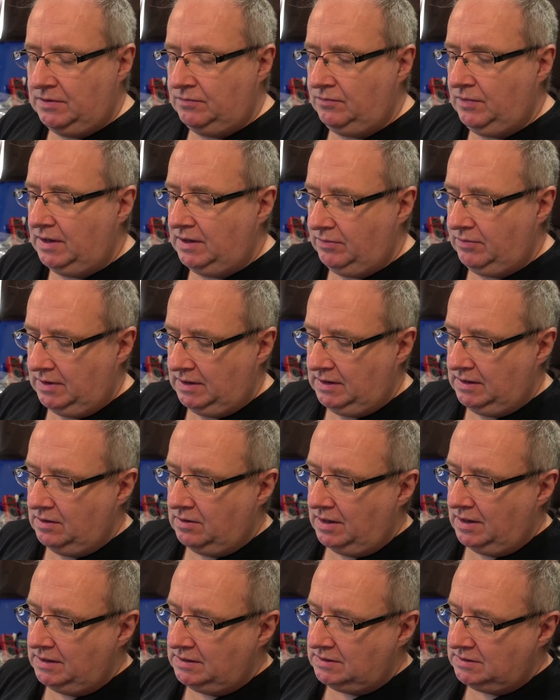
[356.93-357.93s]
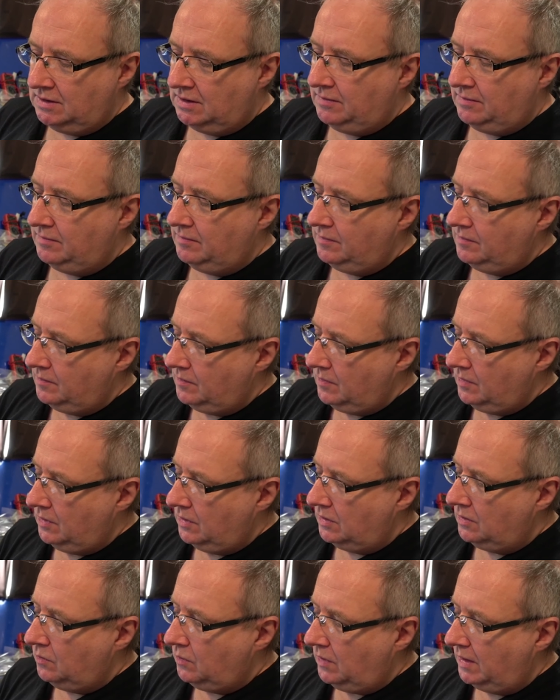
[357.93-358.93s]
Really nice.
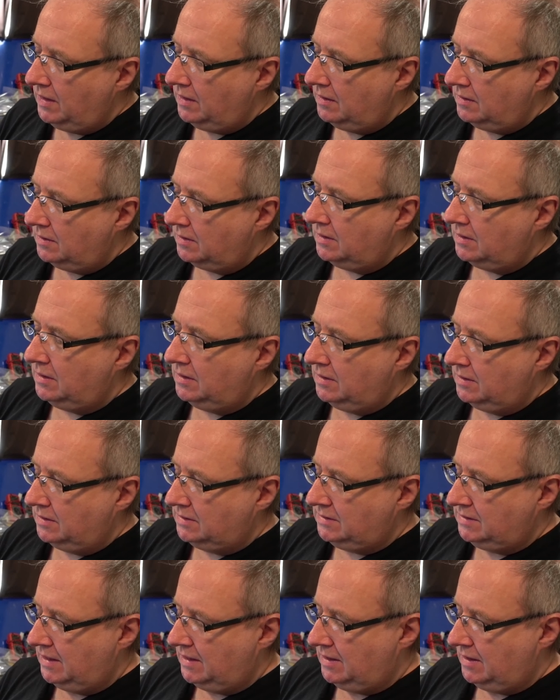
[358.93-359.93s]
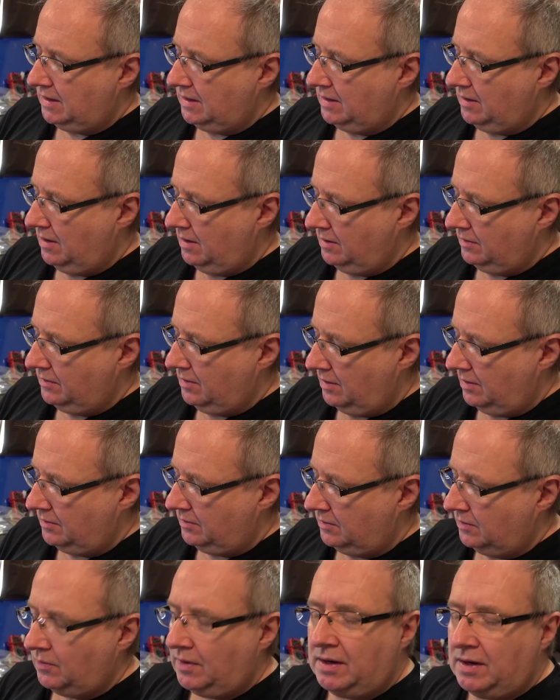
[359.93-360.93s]
And the way like I said earlier,
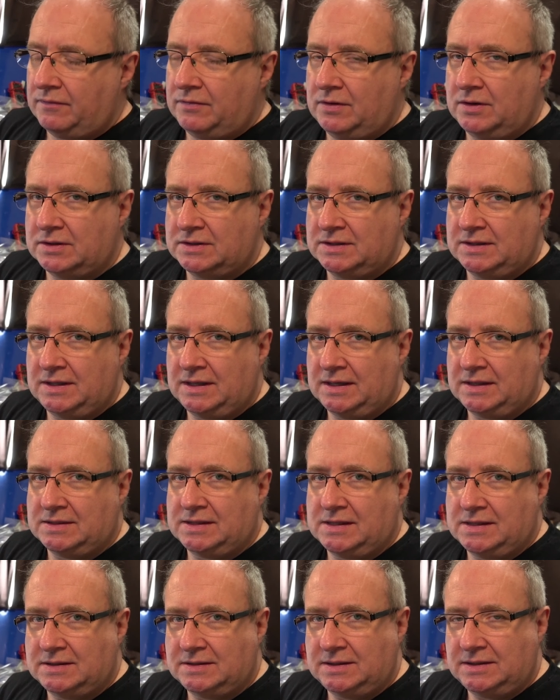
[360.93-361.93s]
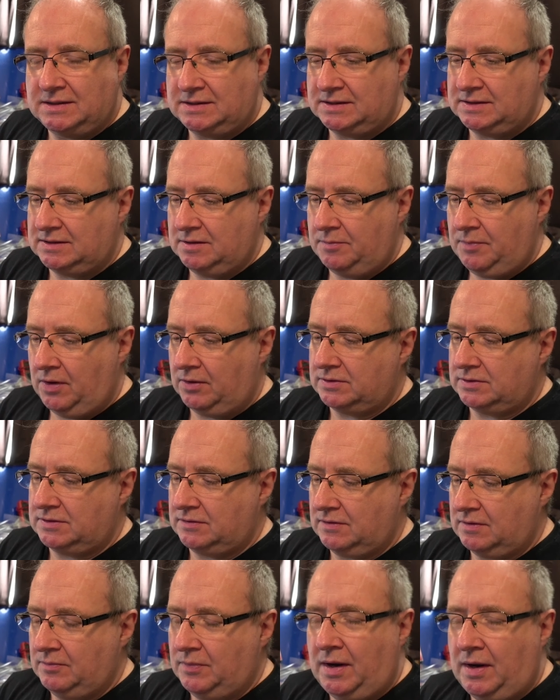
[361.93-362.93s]
the way I've looked at these is that this is a box
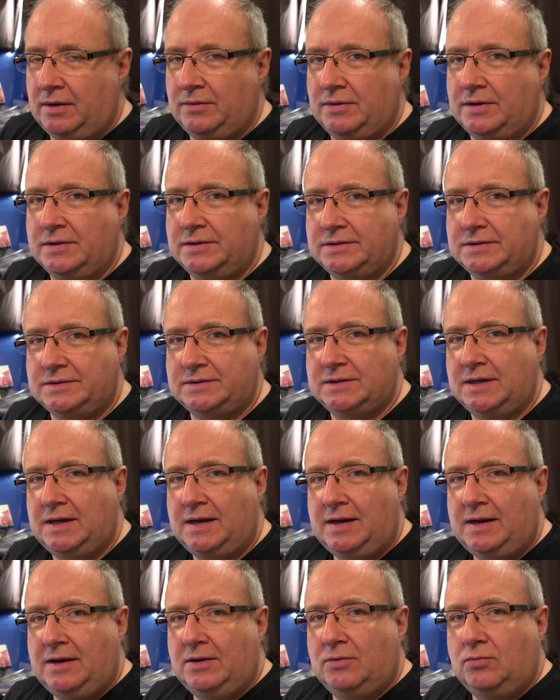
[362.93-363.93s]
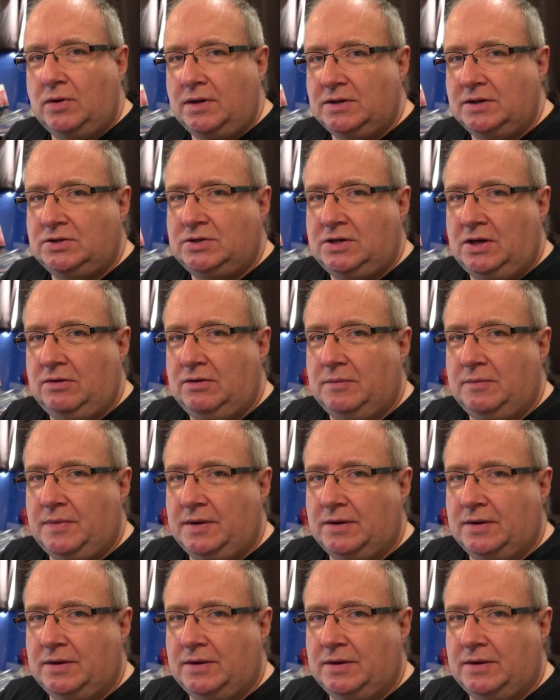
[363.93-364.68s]
of components with a tuner